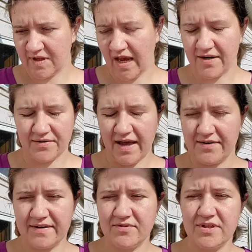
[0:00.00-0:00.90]
I don't I
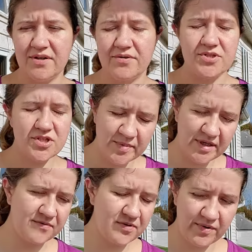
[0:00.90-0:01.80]
don't even know there's so
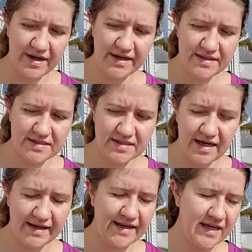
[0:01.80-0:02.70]
many different ways
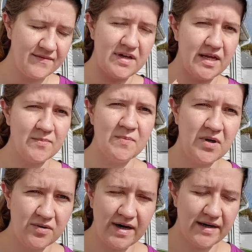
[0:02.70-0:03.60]
that I can't even name them
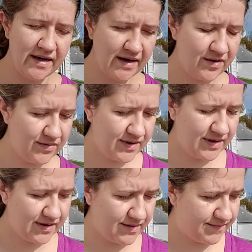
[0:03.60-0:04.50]
all right now
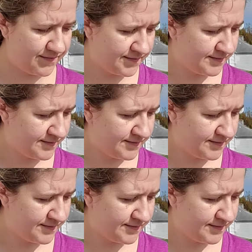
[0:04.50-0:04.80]
um,